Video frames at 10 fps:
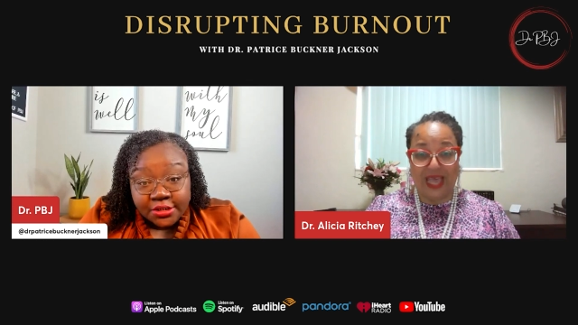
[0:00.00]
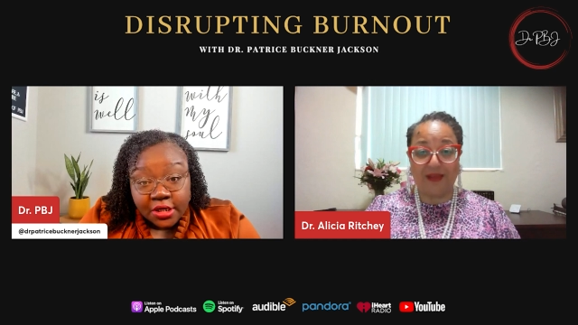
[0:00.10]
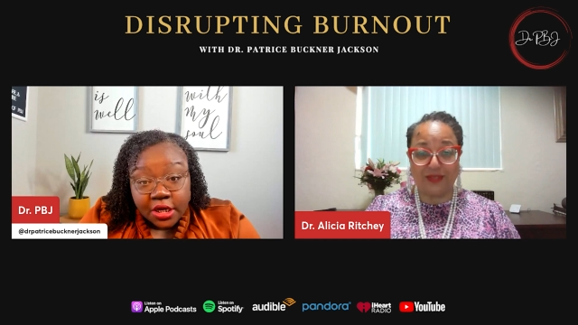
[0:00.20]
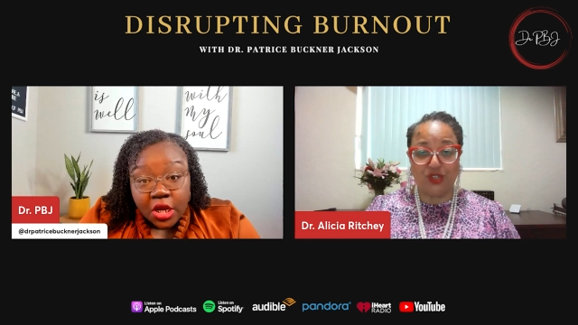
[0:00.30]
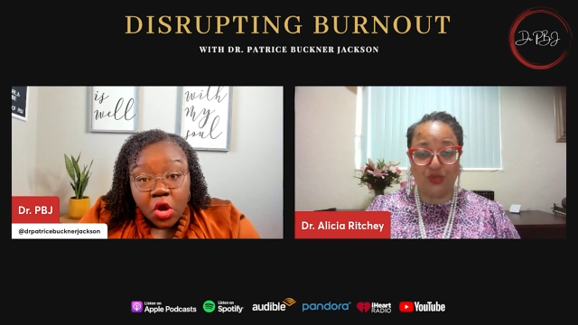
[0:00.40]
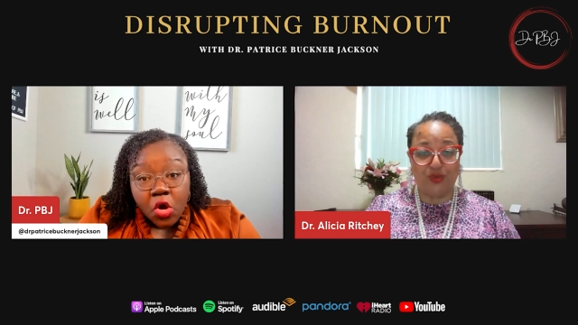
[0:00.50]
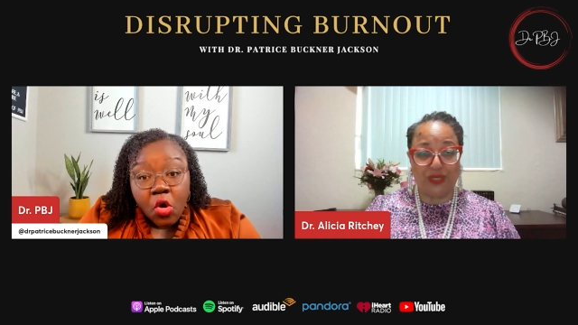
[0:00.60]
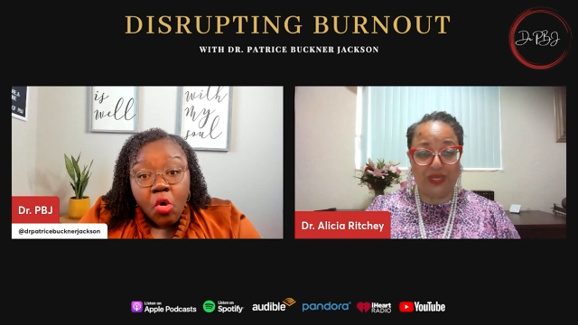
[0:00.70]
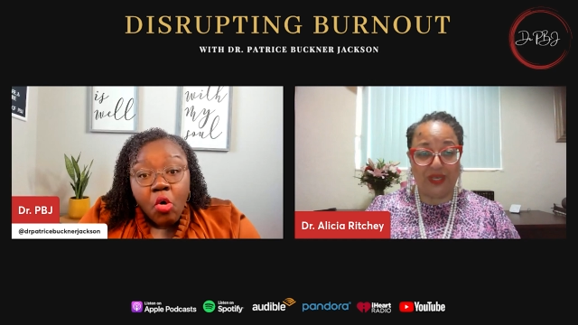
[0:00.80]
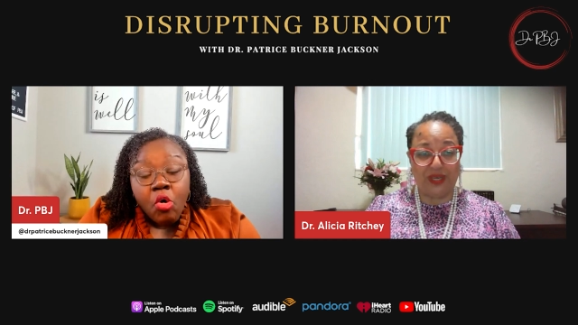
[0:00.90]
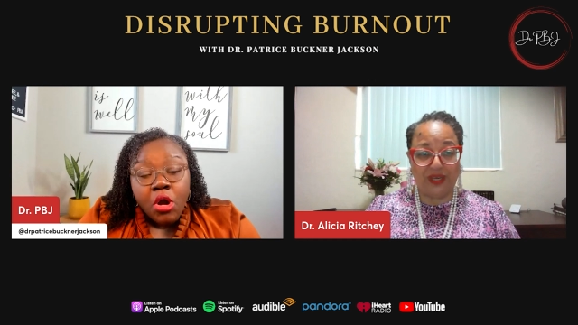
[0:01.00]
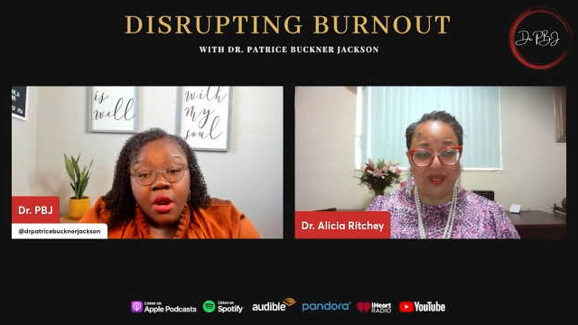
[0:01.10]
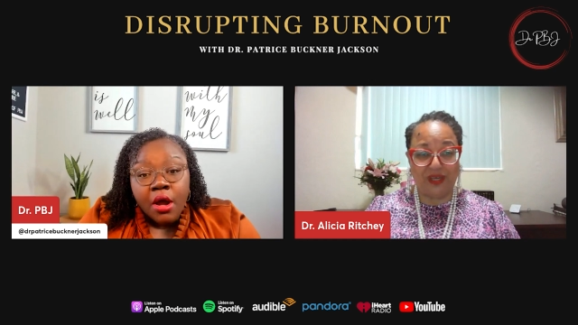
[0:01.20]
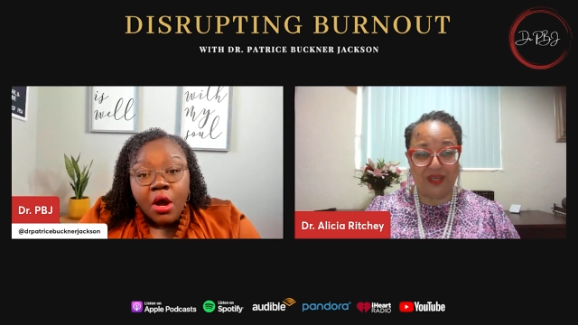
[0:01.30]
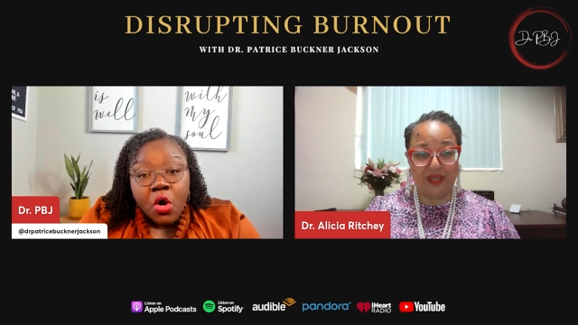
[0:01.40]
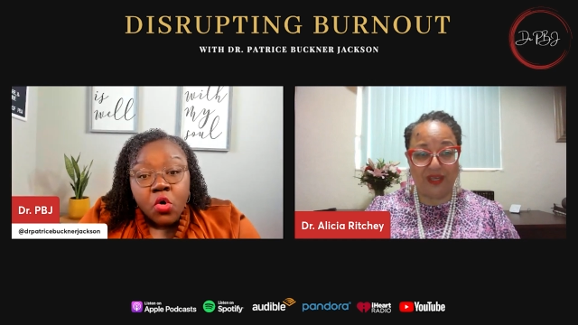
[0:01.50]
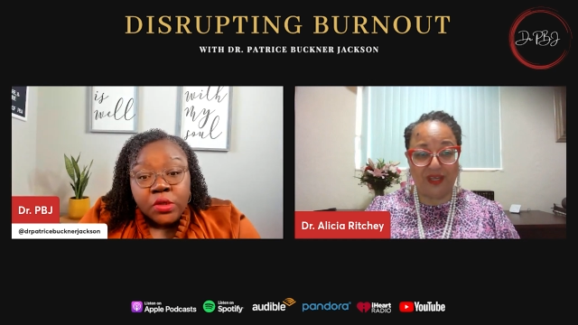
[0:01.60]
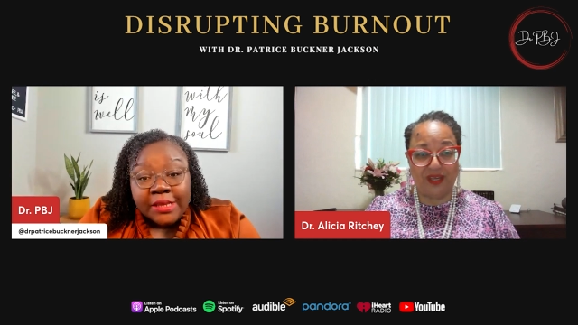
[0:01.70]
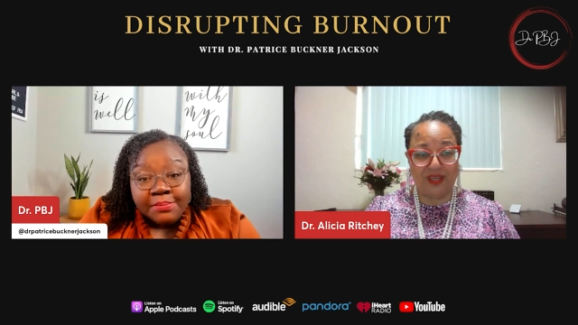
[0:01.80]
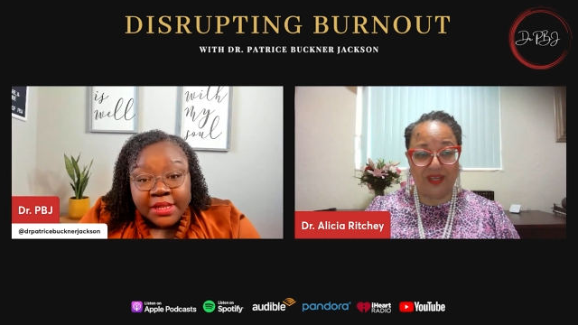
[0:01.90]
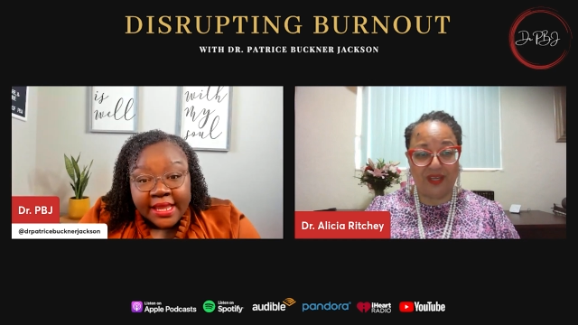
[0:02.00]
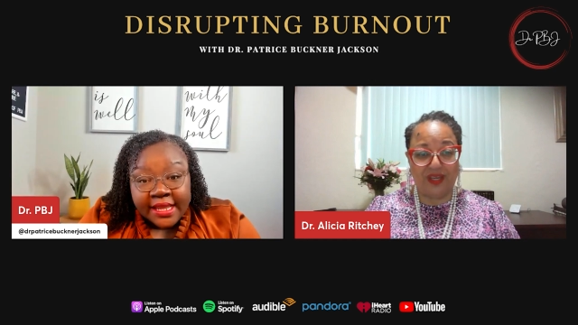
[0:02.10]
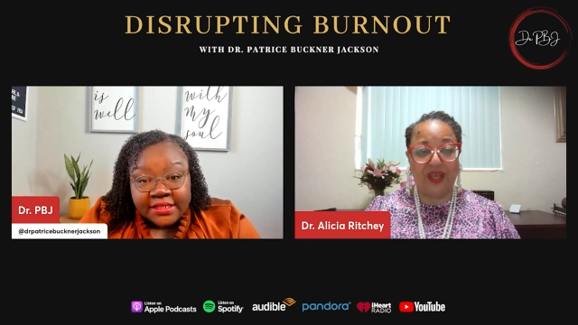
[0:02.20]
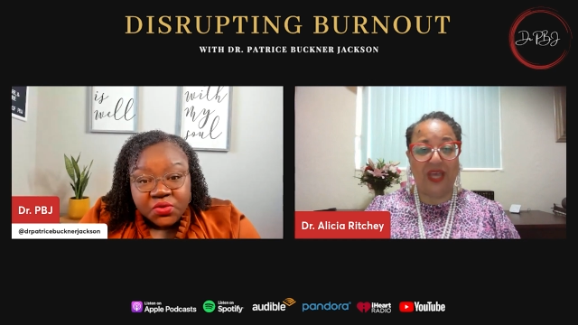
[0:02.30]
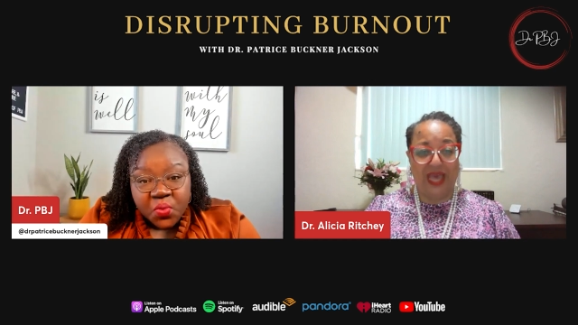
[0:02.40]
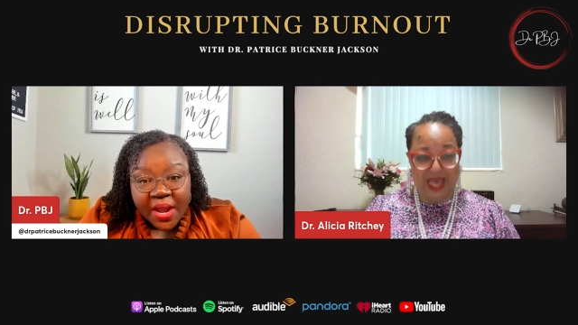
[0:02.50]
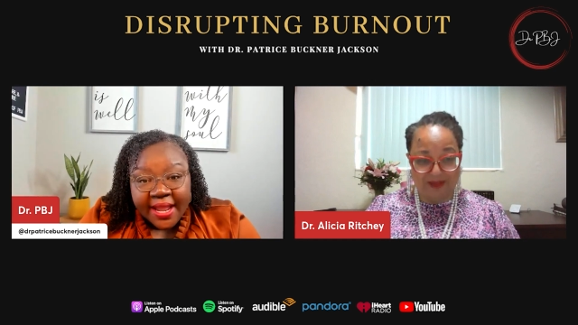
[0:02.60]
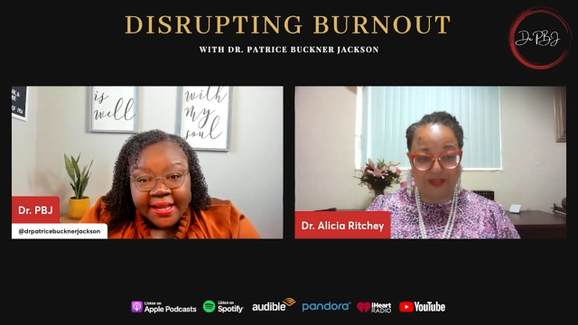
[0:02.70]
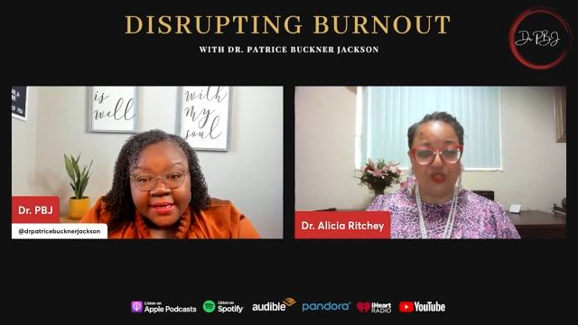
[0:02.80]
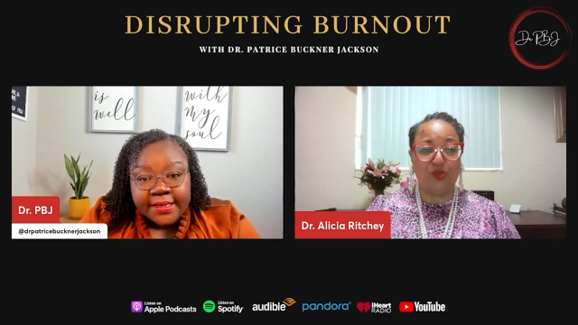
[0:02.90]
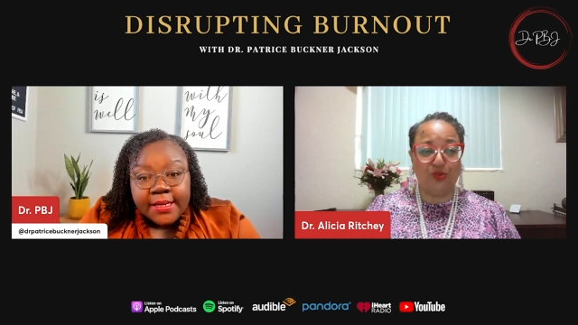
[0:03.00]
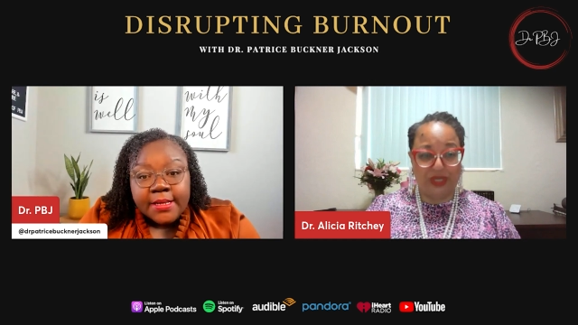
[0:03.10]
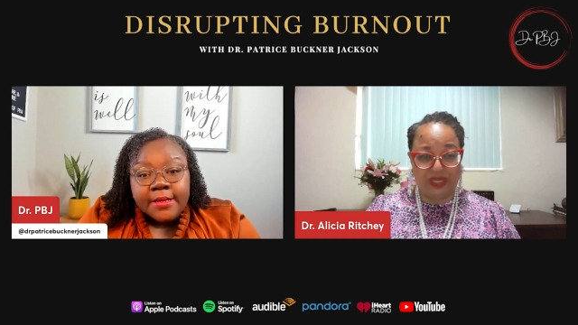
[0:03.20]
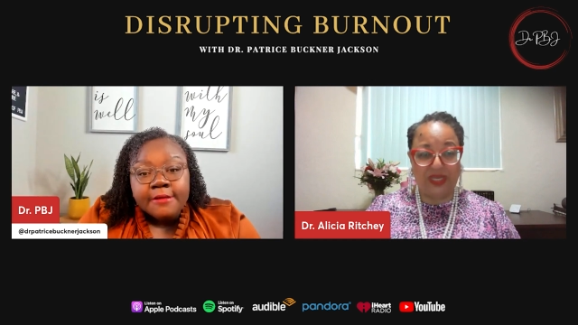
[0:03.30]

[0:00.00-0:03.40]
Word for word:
Speaker 1: Absolutely. Or a holy place, right? Absolutely.